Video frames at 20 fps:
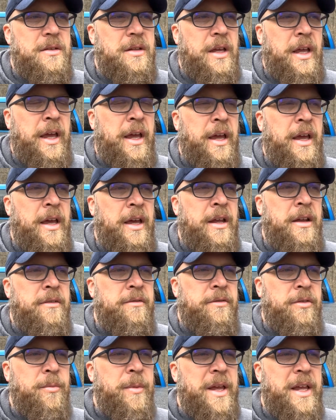
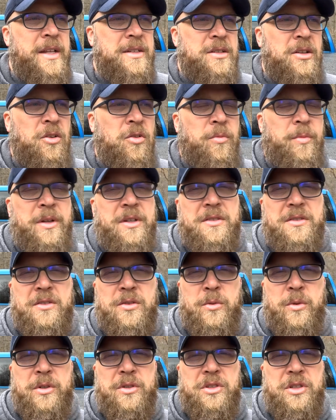and for me, it's a little bit of
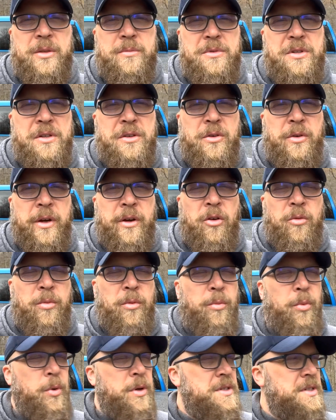stewardship too. I grew up a
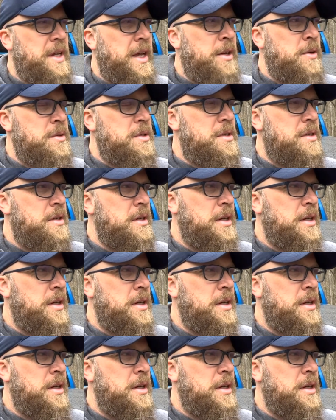Boy Scout.